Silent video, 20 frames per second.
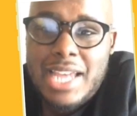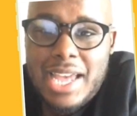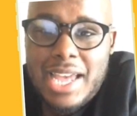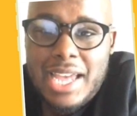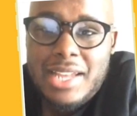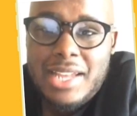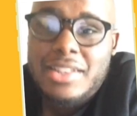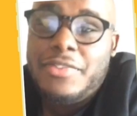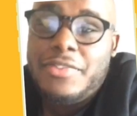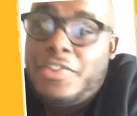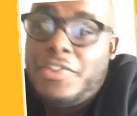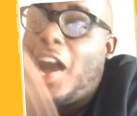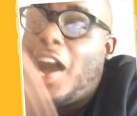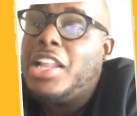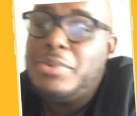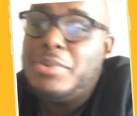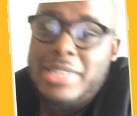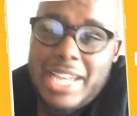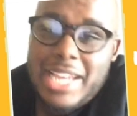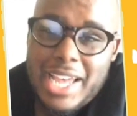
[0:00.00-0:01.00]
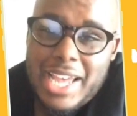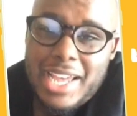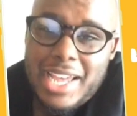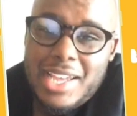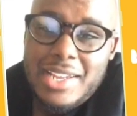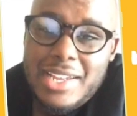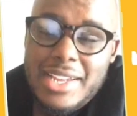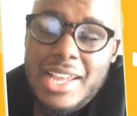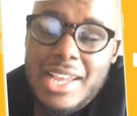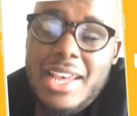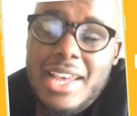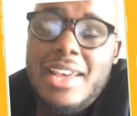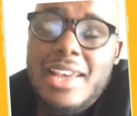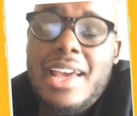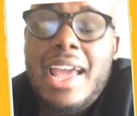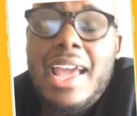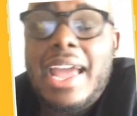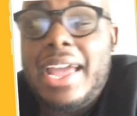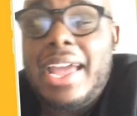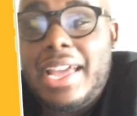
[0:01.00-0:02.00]
the following day,
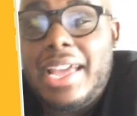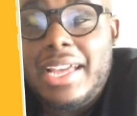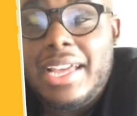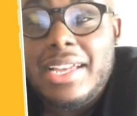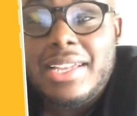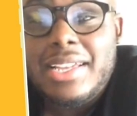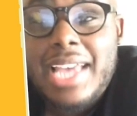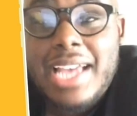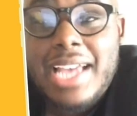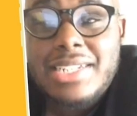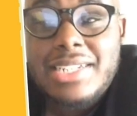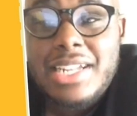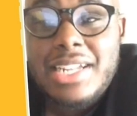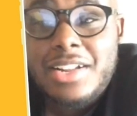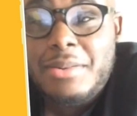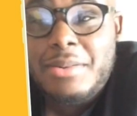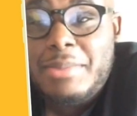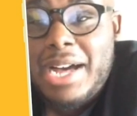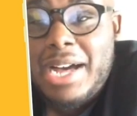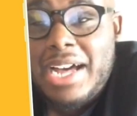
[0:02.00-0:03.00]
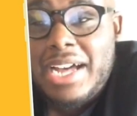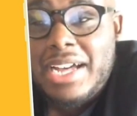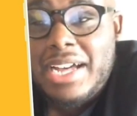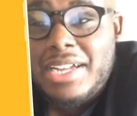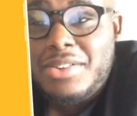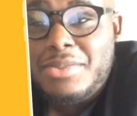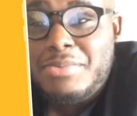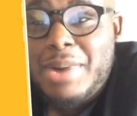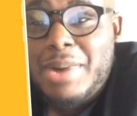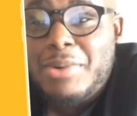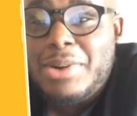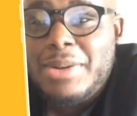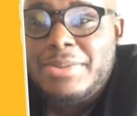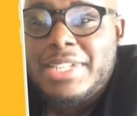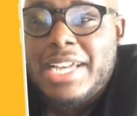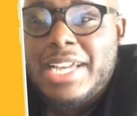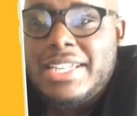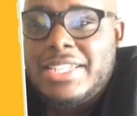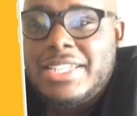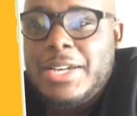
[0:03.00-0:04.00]
and catch it on my
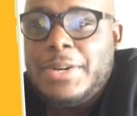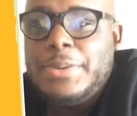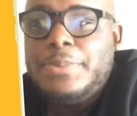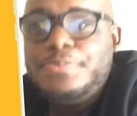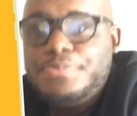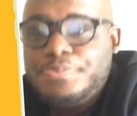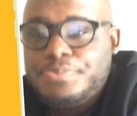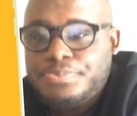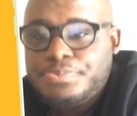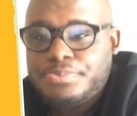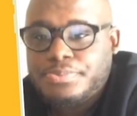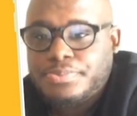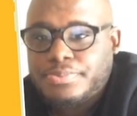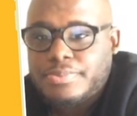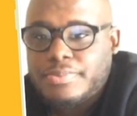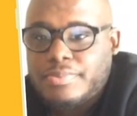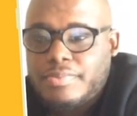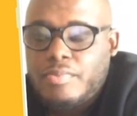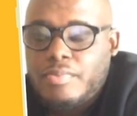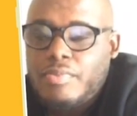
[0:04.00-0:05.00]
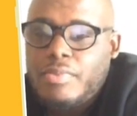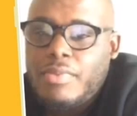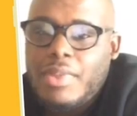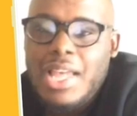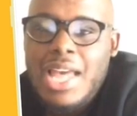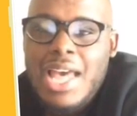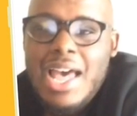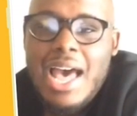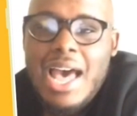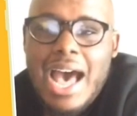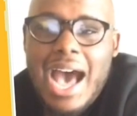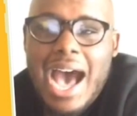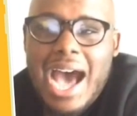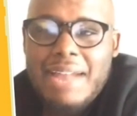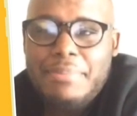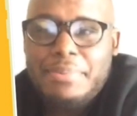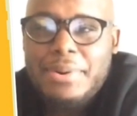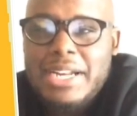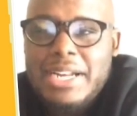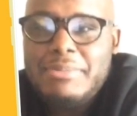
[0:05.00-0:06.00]
website. So I
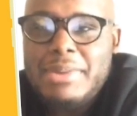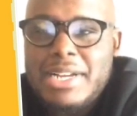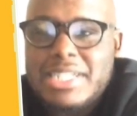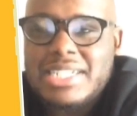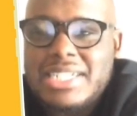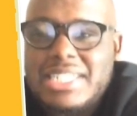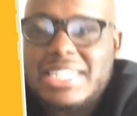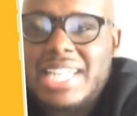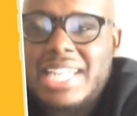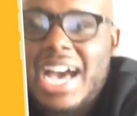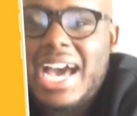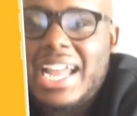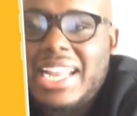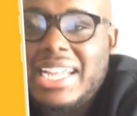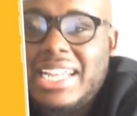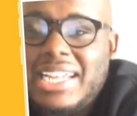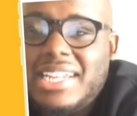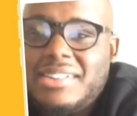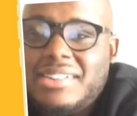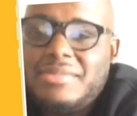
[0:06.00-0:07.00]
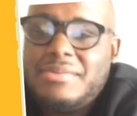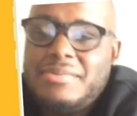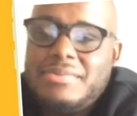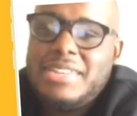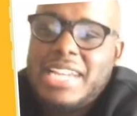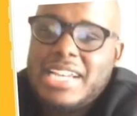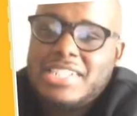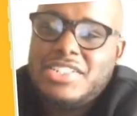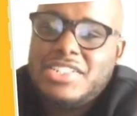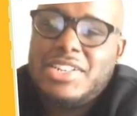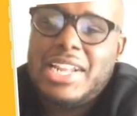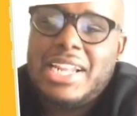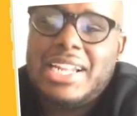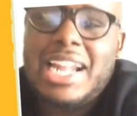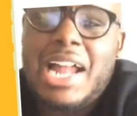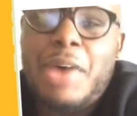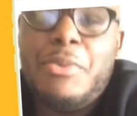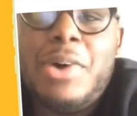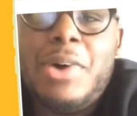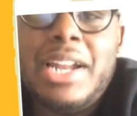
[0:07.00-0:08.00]
pretty much decided yesterday that
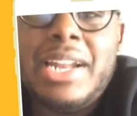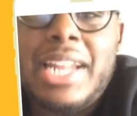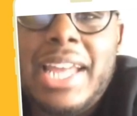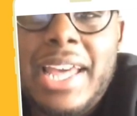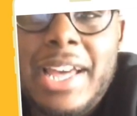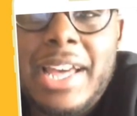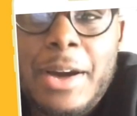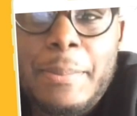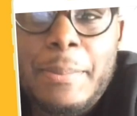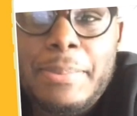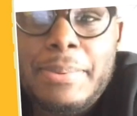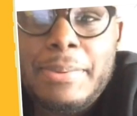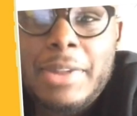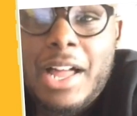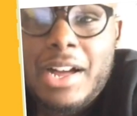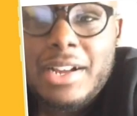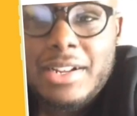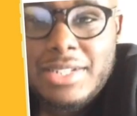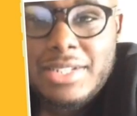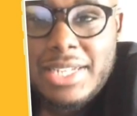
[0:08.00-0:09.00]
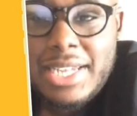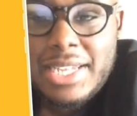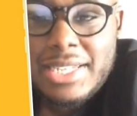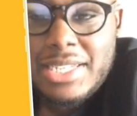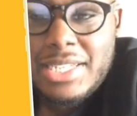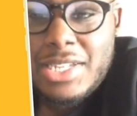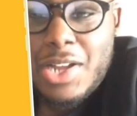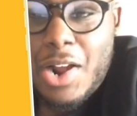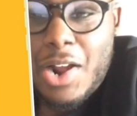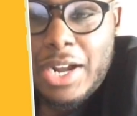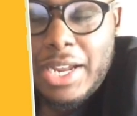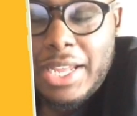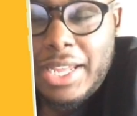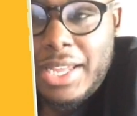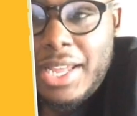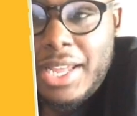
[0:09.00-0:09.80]
I wanted to help bloggers get started,